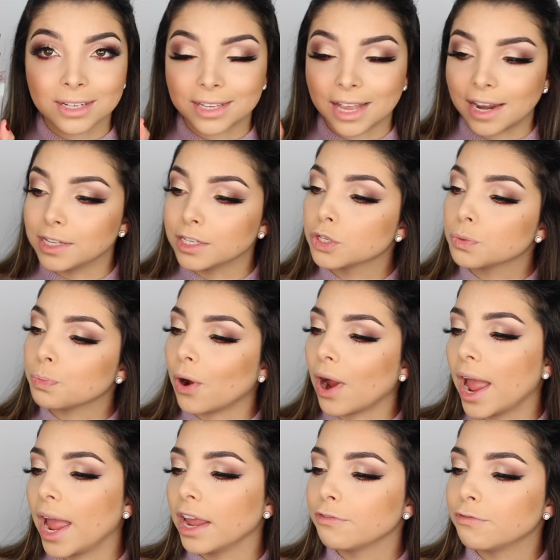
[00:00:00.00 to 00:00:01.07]
setting
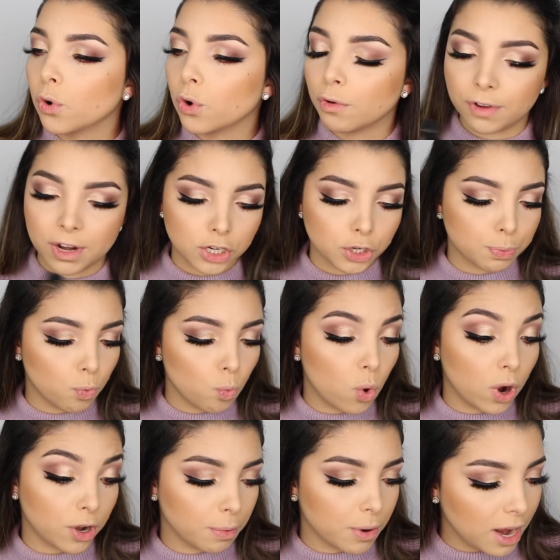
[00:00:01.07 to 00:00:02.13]
spray photo finish
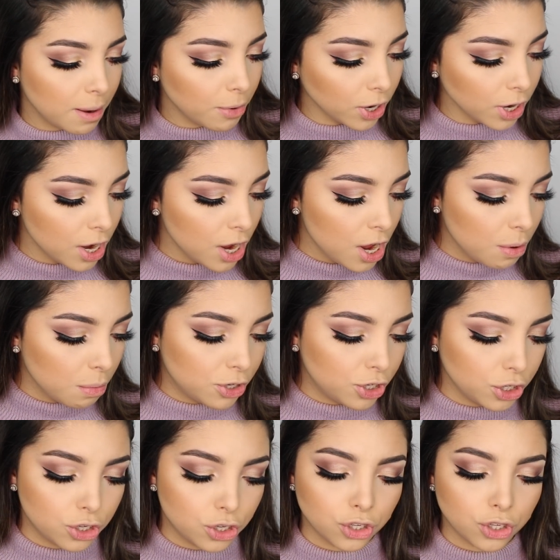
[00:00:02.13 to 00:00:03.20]
water primer, which
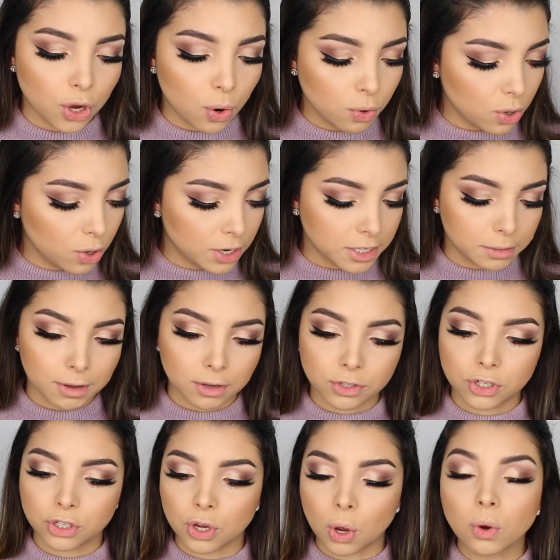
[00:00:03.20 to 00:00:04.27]
is so good. It smells
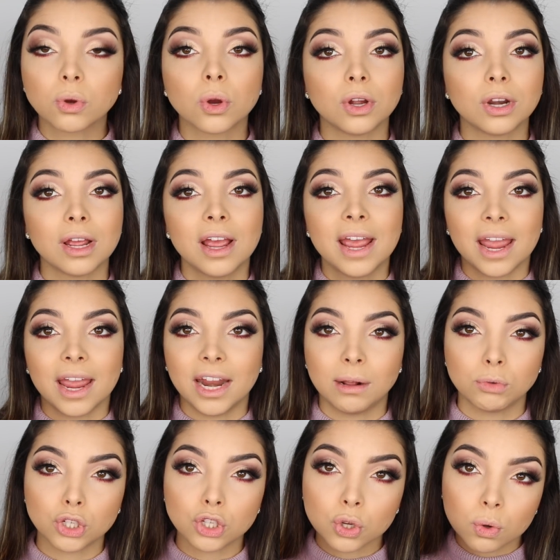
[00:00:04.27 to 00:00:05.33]
so good, and
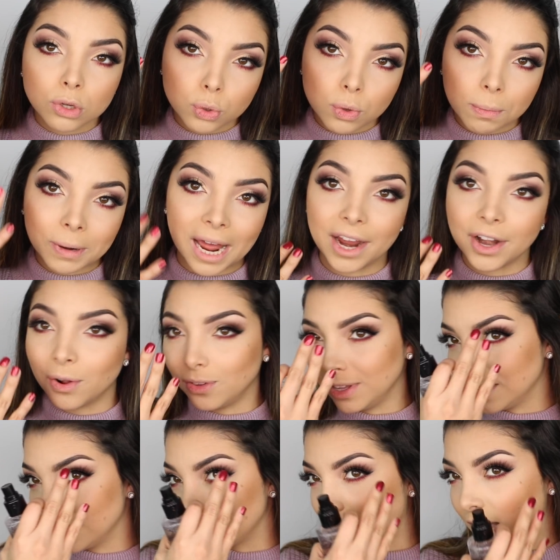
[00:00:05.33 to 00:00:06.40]
I'm just going to apply it on
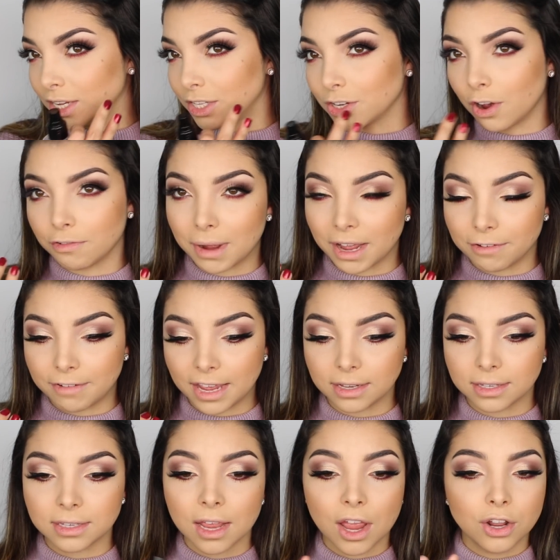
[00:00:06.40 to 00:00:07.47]
the sides of my
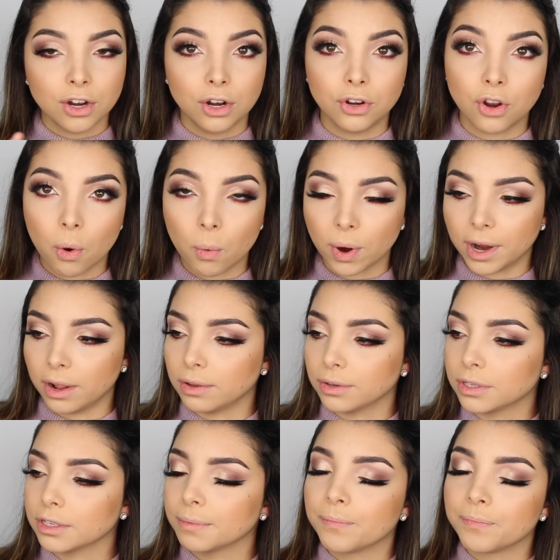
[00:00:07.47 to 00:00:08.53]
face, nowhere
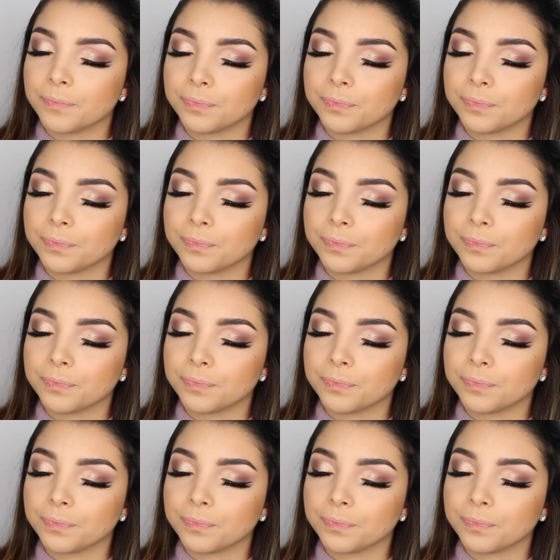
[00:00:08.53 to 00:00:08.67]
else.